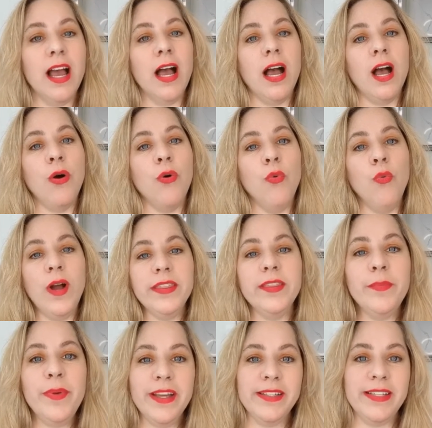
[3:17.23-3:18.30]
What the
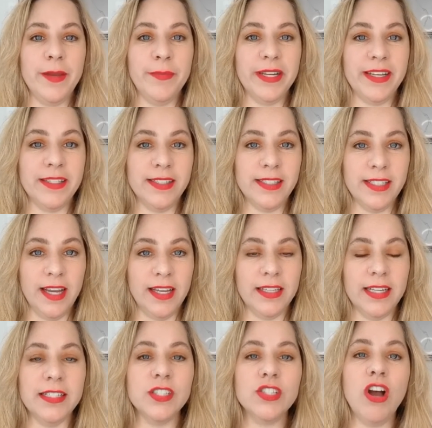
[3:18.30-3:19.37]
pandemic has done is
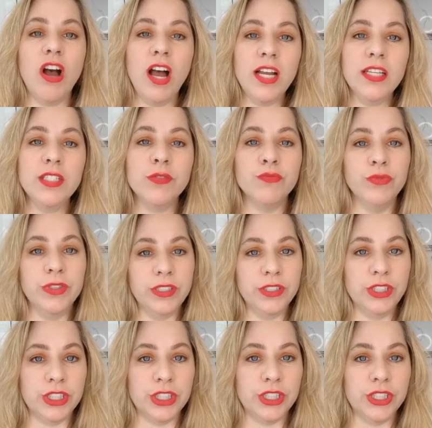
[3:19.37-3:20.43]
caused
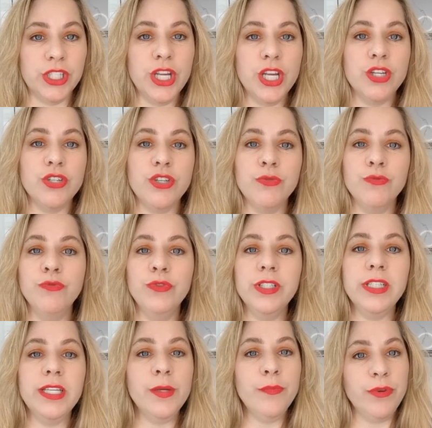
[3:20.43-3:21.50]
realtors to really
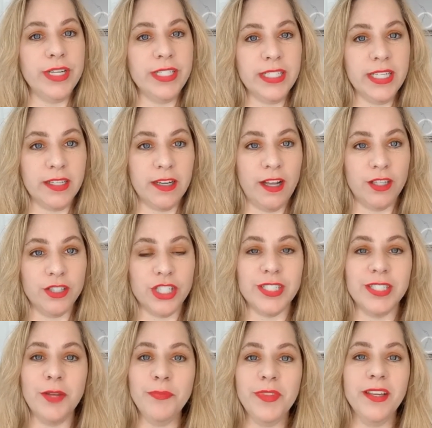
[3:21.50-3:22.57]
embrace technology,
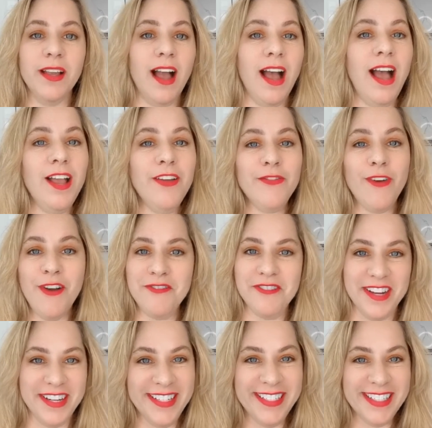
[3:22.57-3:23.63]
something I've already
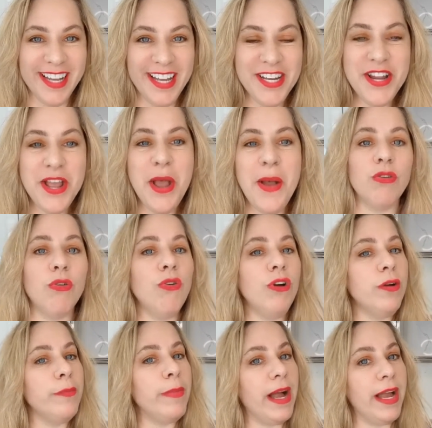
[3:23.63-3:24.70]
done, but for a
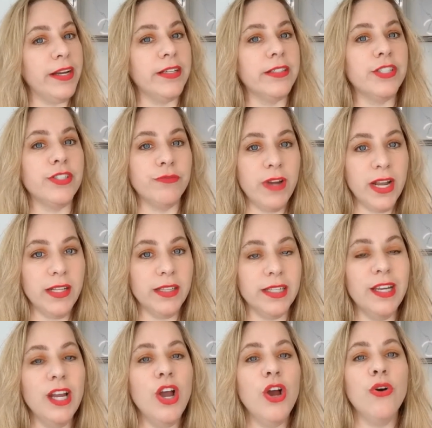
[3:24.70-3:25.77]
buyer directly,
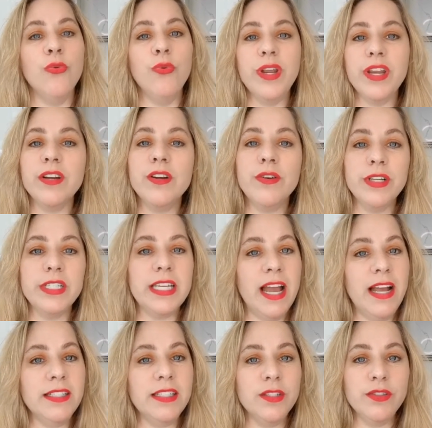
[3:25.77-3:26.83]
we are going to ask
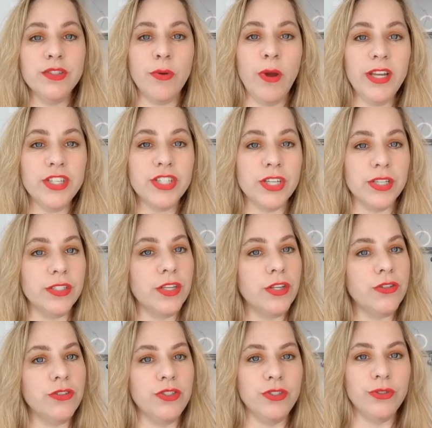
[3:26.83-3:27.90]
those questions.
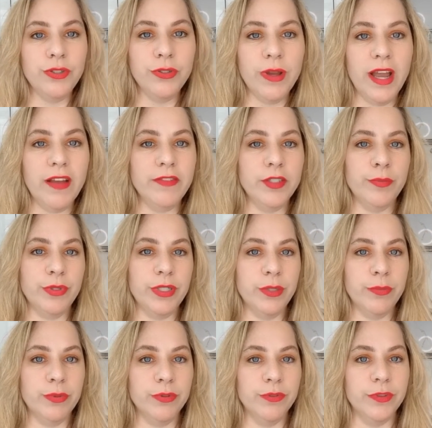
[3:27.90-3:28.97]
Do you have your
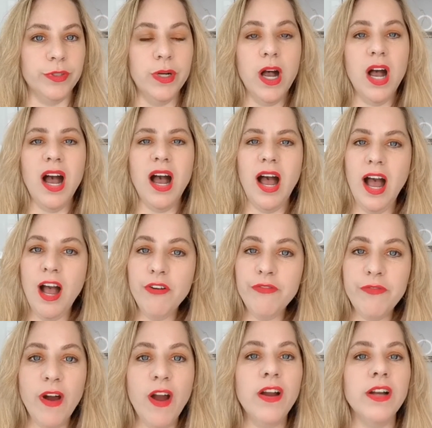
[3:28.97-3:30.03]
pre-approval? How
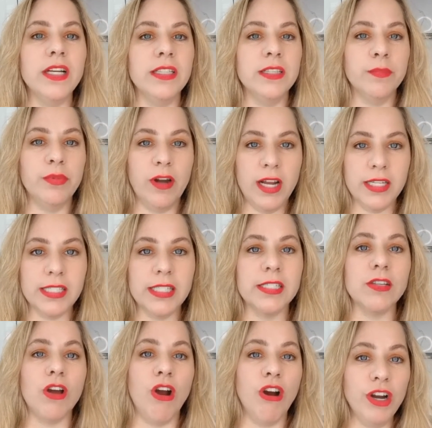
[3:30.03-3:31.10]
far in the process
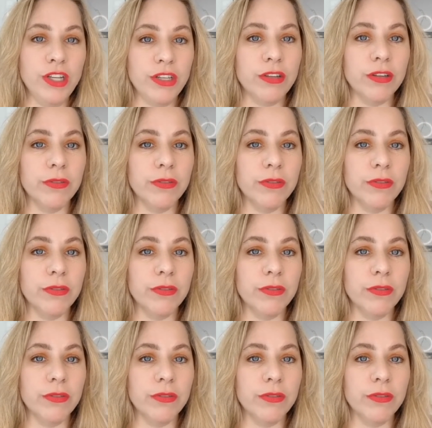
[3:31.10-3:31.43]
are you?